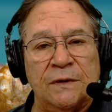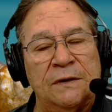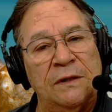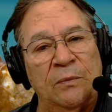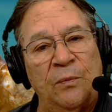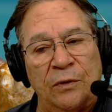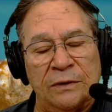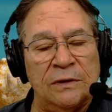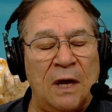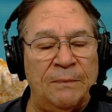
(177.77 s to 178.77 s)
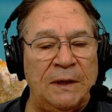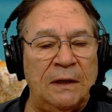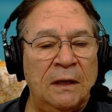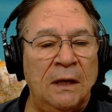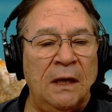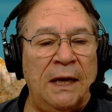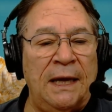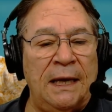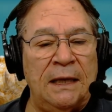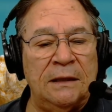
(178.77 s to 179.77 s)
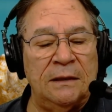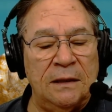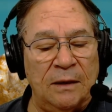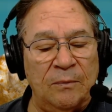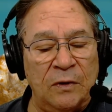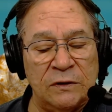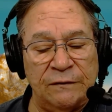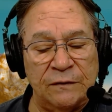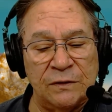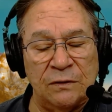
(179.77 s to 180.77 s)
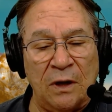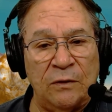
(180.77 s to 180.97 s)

It's an important topic, and uh, most of us are not